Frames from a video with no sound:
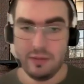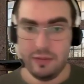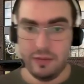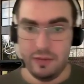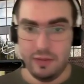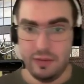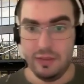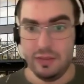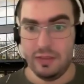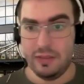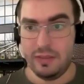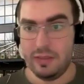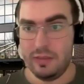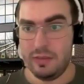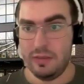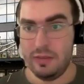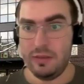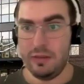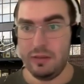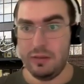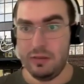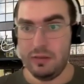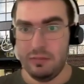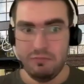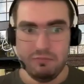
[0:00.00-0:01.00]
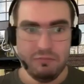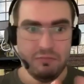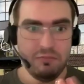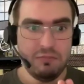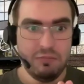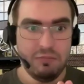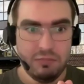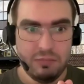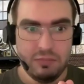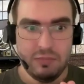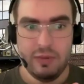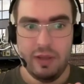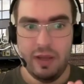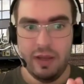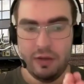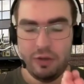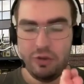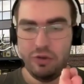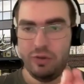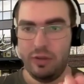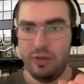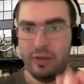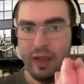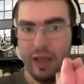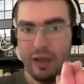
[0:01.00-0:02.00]
is
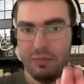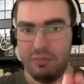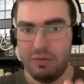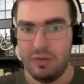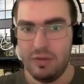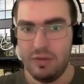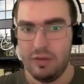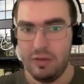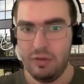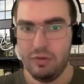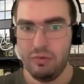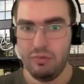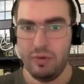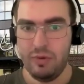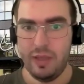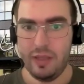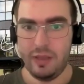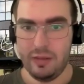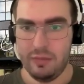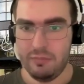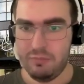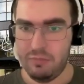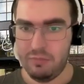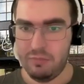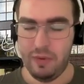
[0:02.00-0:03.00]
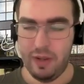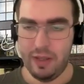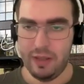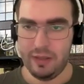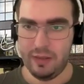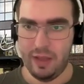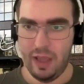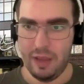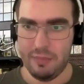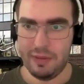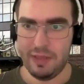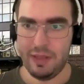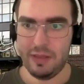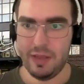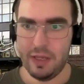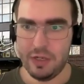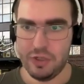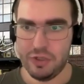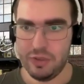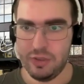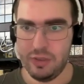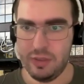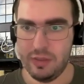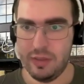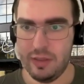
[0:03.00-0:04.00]
actually typed. You can provide type
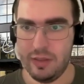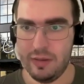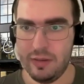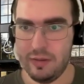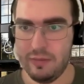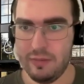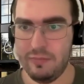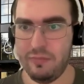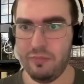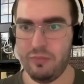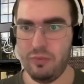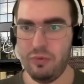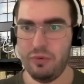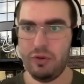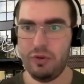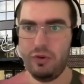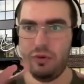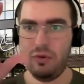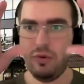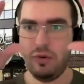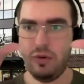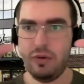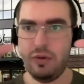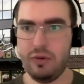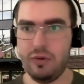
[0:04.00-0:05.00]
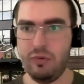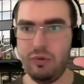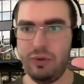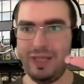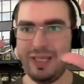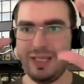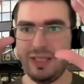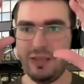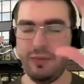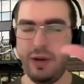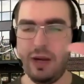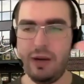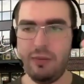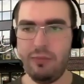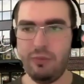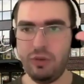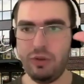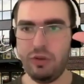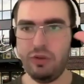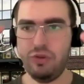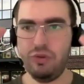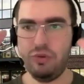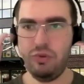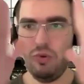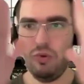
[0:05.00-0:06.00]
annotation for your context var what
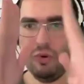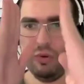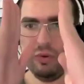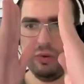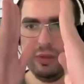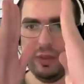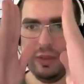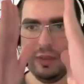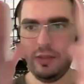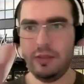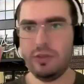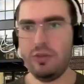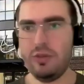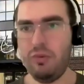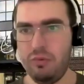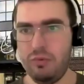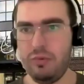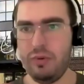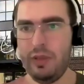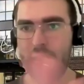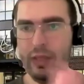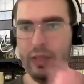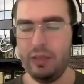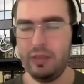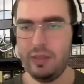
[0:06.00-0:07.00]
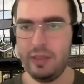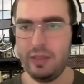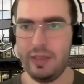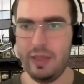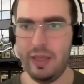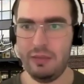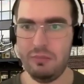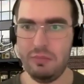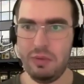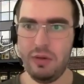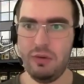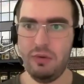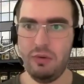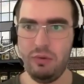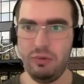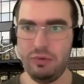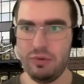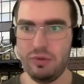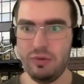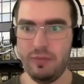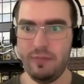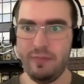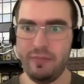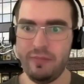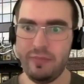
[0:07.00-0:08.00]
it should hold, so it can be
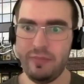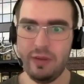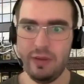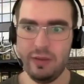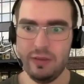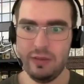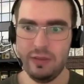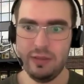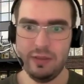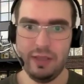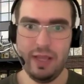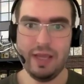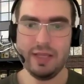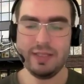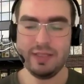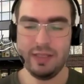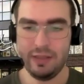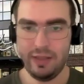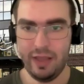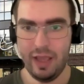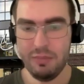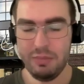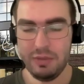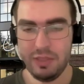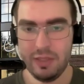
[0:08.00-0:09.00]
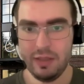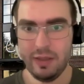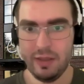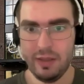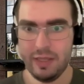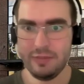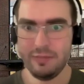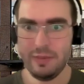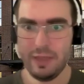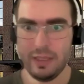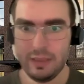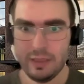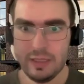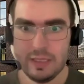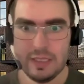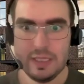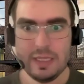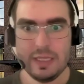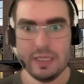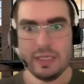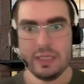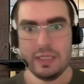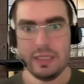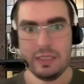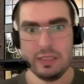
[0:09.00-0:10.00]
also nicely typed as well.
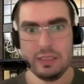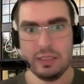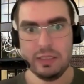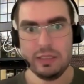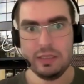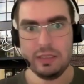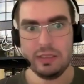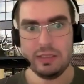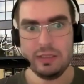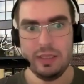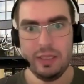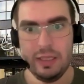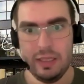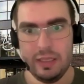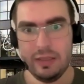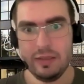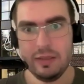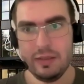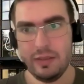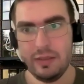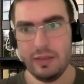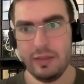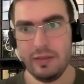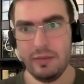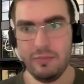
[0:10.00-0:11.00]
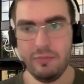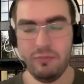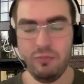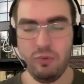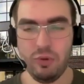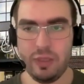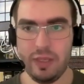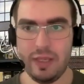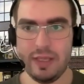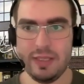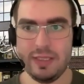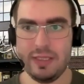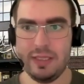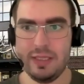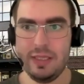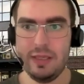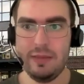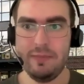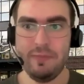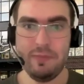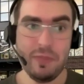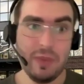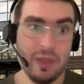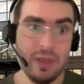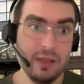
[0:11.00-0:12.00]
What I see,
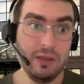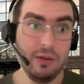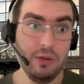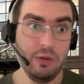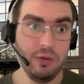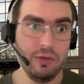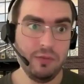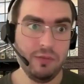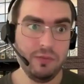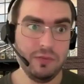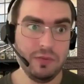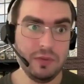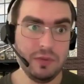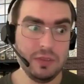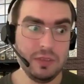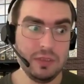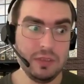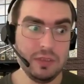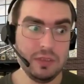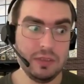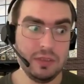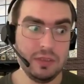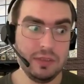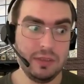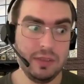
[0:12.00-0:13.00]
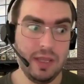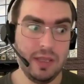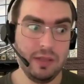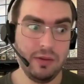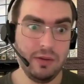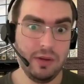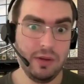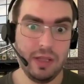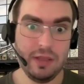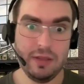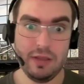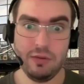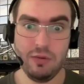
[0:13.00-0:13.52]
a lot of data-oriented